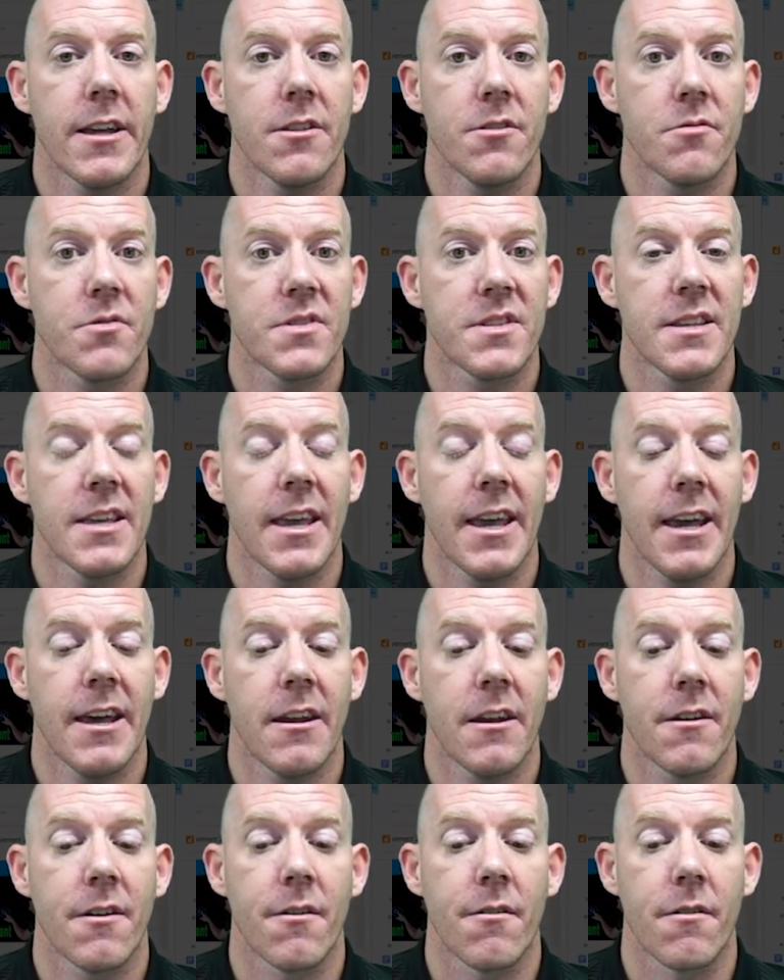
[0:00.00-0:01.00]
you'll see
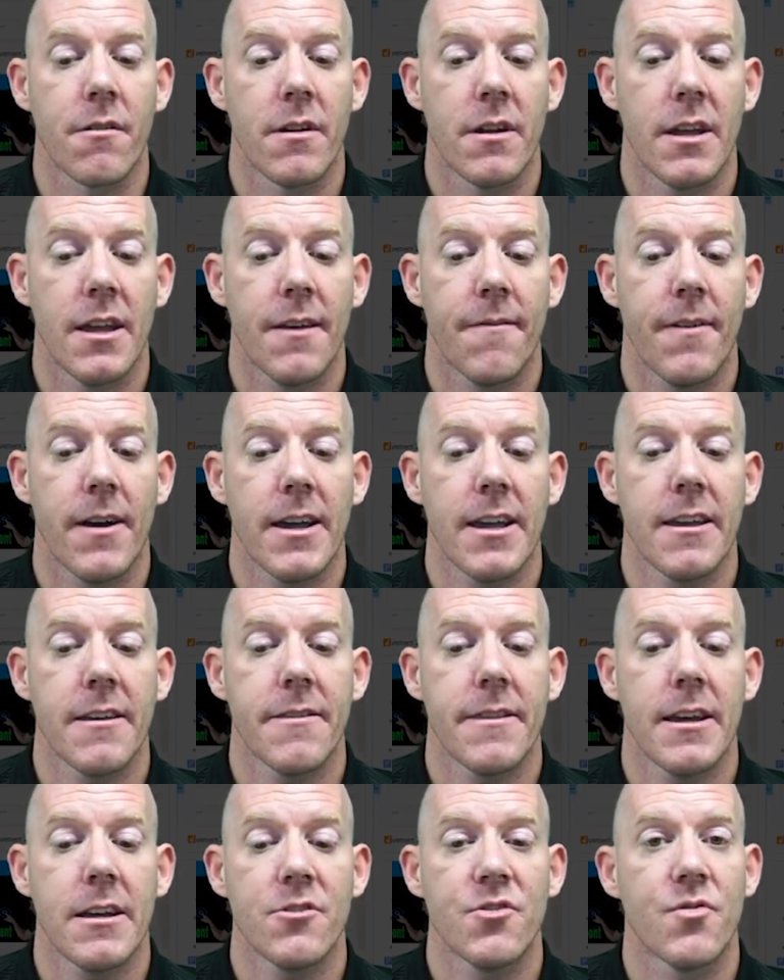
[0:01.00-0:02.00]
Editor. If I hit
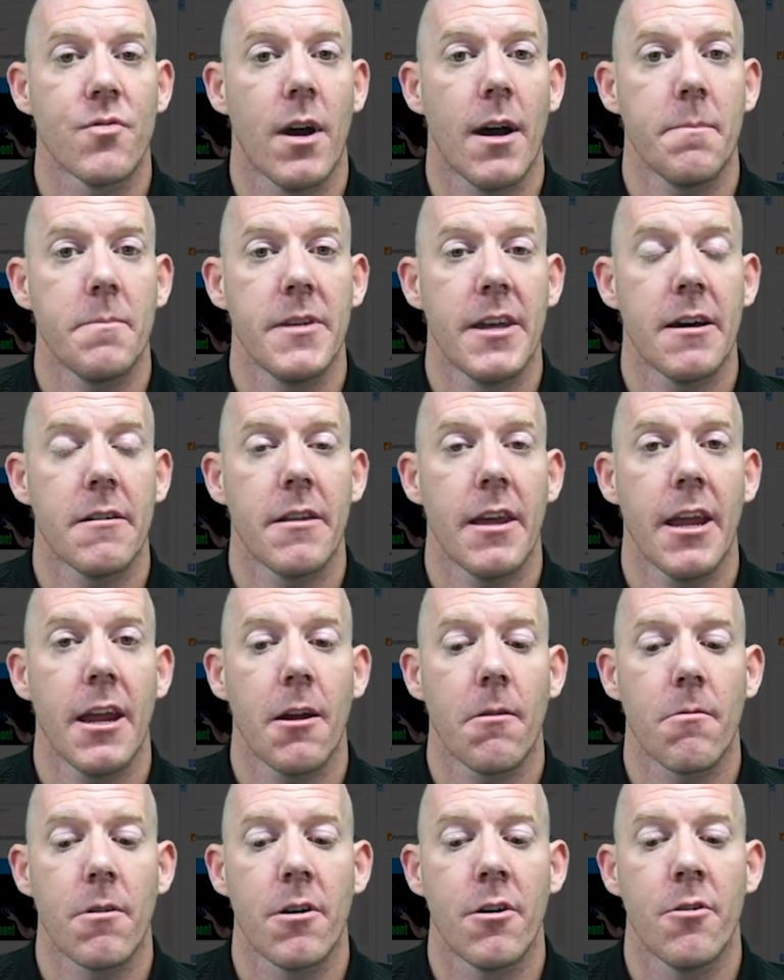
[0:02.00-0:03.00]
that drop-down
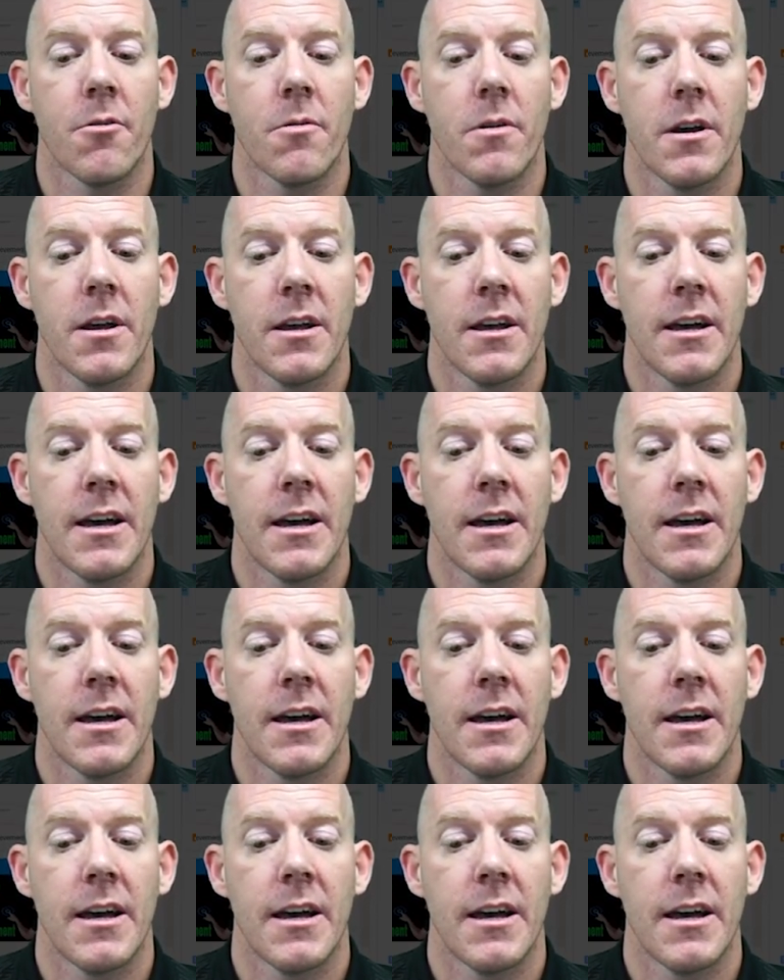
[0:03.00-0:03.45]
arrow,